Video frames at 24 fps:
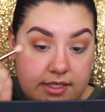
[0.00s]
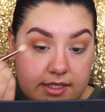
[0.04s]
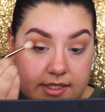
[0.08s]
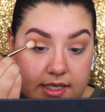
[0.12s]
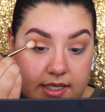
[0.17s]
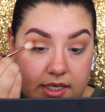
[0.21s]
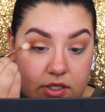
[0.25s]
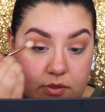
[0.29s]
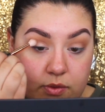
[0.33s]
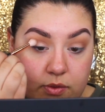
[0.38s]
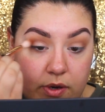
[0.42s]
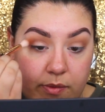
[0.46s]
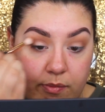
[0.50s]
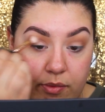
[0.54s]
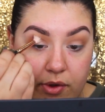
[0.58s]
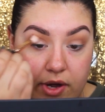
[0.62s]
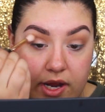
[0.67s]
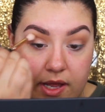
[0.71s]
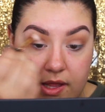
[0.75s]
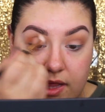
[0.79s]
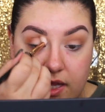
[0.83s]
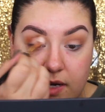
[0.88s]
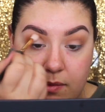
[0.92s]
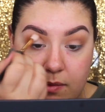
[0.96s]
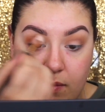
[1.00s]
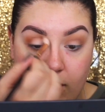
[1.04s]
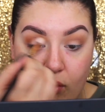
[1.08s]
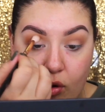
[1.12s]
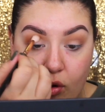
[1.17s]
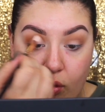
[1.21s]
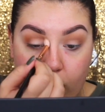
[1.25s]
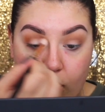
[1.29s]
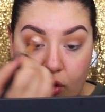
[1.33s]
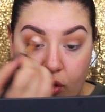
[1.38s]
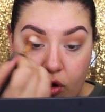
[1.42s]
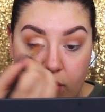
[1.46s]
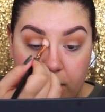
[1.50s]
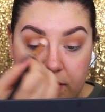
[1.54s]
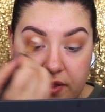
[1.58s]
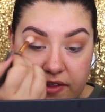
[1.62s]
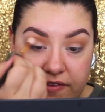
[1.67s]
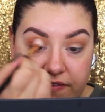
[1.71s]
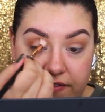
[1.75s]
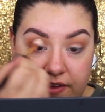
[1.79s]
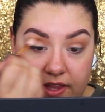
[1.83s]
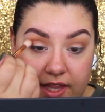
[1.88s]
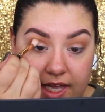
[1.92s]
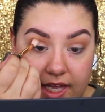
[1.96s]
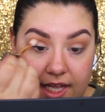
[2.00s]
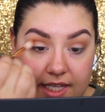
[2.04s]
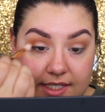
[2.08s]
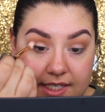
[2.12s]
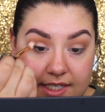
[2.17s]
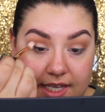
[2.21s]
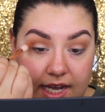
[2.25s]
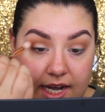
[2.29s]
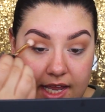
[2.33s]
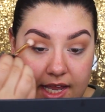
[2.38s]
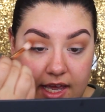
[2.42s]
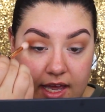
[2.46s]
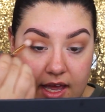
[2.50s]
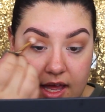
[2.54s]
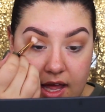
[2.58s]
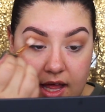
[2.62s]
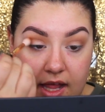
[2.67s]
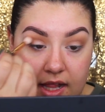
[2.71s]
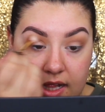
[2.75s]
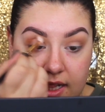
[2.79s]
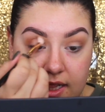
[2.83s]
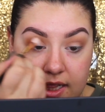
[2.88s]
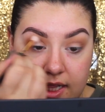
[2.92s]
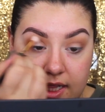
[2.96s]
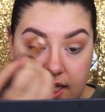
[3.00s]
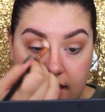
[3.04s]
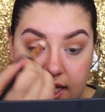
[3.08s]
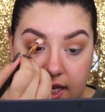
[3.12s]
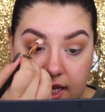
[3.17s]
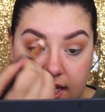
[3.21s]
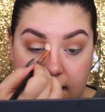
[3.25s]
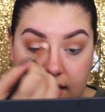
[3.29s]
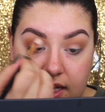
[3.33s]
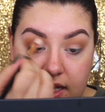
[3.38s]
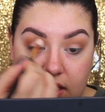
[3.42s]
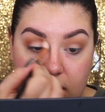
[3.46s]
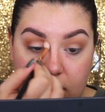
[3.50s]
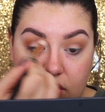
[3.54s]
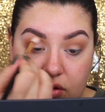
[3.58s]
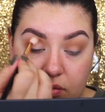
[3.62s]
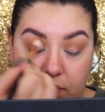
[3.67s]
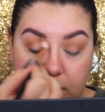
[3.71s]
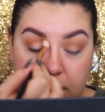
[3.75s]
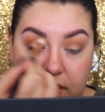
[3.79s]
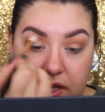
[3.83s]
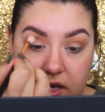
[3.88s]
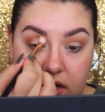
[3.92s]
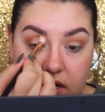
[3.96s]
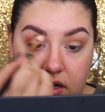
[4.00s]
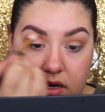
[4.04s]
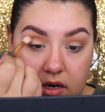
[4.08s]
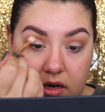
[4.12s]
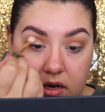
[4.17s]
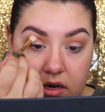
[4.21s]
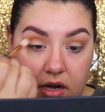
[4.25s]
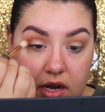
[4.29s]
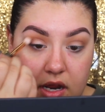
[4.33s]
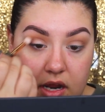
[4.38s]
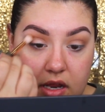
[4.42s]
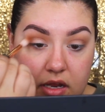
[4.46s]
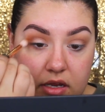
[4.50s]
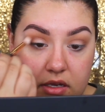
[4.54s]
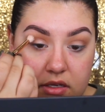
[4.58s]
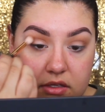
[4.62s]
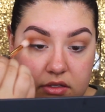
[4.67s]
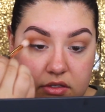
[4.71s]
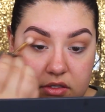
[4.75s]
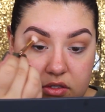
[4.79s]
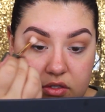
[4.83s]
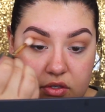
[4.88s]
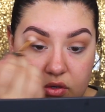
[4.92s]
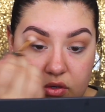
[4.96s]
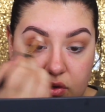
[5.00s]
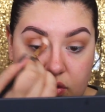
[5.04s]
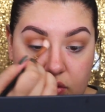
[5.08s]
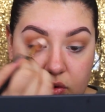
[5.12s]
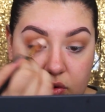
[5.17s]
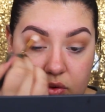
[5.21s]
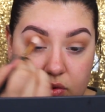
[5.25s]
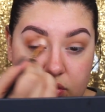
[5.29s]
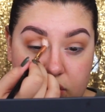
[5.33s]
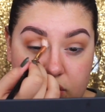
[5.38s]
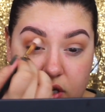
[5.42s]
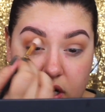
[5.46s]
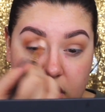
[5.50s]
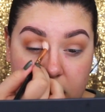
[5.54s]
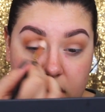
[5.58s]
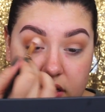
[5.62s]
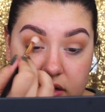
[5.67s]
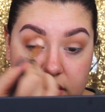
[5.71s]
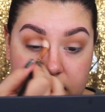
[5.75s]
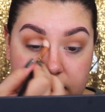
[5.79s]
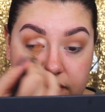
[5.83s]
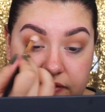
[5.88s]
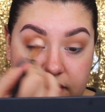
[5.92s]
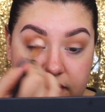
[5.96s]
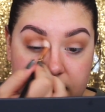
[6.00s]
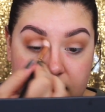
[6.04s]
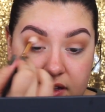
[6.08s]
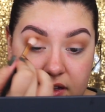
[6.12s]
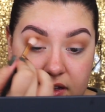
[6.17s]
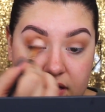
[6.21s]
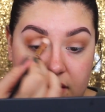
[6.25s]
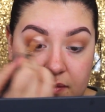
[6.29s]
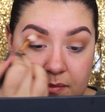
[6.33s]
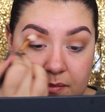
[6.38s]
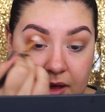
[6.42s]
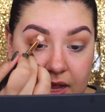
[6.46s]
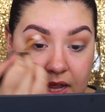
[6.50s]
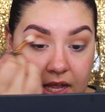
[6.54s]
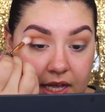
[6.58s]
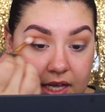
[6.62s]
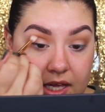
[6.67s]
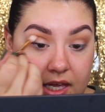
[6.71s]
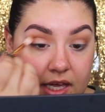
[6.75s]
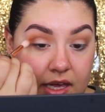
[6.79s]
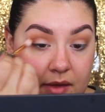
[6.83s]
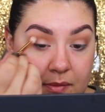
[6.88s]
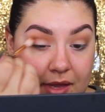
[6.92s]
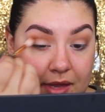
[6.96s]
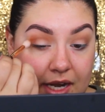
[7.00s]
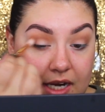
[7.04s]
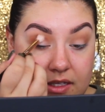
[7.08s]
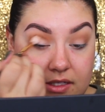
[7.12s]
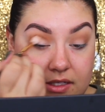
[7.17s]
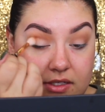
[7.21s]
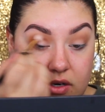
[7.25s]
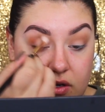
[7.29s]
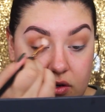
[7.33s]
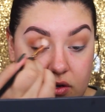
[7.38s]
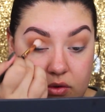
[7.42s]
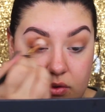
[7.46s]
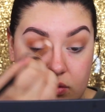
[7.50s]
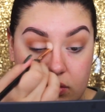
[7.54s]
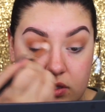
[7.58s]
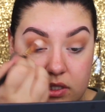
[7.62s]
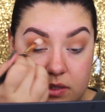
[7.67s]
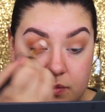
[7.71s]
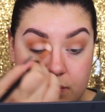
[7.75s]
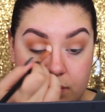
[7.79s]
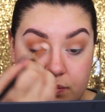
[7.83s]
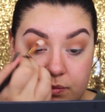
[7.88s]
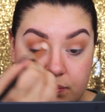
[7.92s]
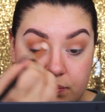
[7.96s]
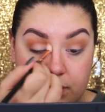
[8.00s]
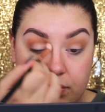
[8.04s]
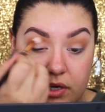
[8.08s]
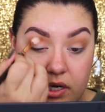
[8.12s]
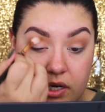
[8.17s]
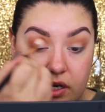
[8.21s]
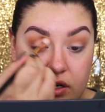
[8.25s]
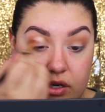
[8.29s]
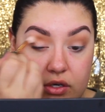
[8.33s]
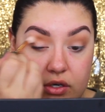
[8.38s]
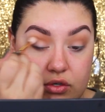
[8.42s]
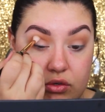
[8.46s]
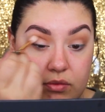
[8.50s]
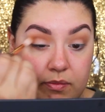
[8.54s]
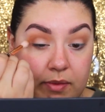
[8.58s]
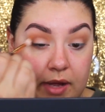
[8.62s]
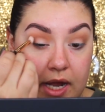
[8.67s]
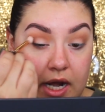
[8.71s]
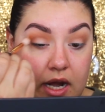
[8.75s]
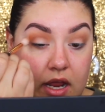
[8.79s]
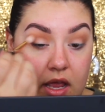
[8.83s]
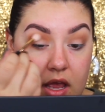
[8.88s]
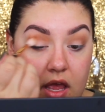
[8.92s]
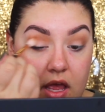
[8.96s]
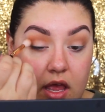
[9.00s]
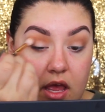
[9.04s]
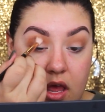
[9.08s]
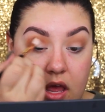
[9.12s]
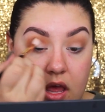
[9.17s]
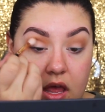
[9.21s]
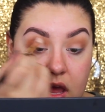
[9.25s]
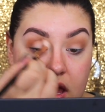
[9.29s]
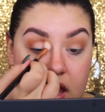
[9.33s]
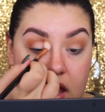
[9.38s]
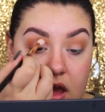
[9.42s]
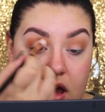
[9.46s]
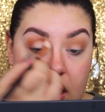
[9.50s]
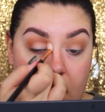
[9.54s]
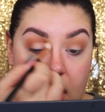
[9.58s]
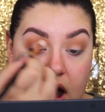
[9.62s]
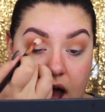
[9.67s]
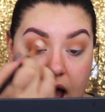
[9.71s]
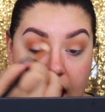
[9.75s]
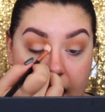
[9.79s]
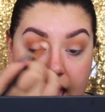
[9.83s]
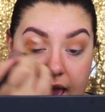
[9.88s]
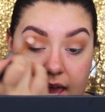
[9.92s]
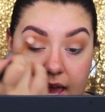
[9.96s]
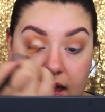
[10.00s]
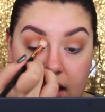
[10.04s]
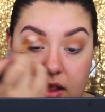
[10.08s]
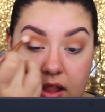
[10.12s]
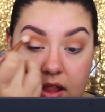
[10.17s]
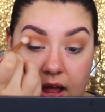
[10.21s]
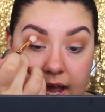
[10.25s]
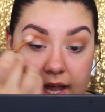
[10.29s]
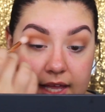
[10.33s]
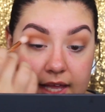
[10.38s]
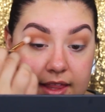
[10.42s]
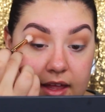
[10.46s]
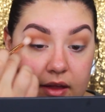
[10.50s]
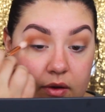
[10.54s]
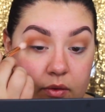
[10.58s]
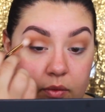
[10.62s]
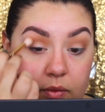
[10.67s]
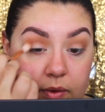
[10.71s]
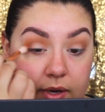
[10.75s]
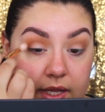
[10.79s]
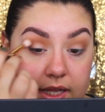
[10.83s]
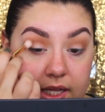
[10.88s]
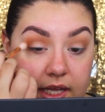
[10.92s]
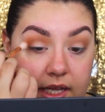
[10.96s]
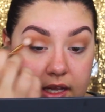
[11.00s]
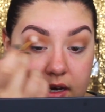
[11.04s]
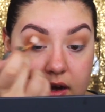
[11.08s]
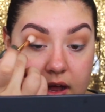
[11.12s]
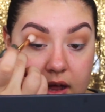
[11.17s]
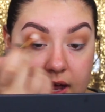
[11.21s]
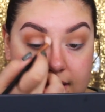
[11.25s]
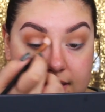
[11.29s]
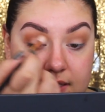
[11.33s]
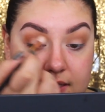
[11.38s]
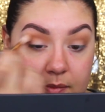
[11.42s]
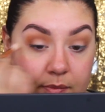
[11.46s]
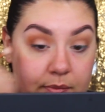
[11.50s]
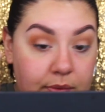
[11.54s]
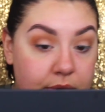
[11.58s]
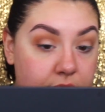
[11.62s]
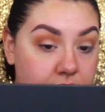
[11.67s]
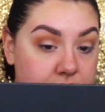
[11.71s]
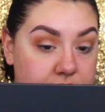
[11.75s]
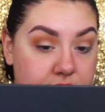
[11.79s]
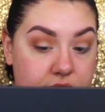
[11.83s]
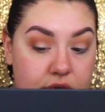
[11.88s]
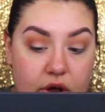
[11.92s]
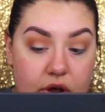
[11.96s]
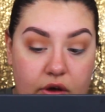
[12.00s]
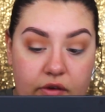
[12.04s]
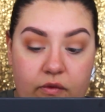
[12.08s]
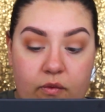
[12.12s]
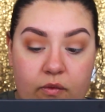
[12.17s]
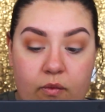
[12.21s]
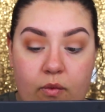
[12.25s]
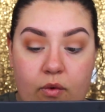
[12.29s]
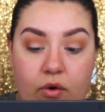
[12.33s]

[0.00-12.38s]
Because I just want to bring a little bit more warmth. I feel like it's getting a little bit too cool toned for my liking. I mean, it's not cool, it's pretty neutral, but I like that really nice burst of